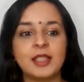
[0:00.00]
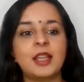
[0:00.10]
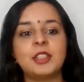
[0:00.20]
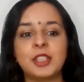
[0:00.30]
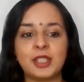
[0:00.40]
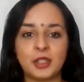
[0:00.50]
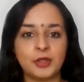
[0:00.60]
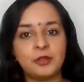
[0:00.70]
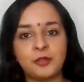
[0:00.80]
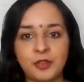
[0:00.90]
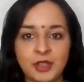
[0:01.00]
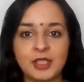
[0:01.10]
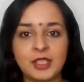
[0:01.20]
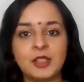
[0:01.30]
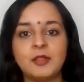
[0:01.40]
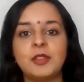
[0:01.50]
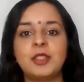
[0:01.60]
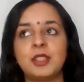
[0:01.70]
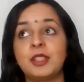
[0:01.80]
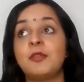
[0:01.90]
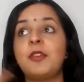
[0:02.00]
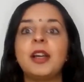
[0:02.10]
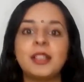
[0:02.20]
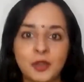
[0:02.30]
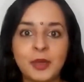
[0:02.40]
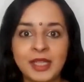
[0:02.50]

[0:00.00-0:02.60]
So that just goes on further to divide.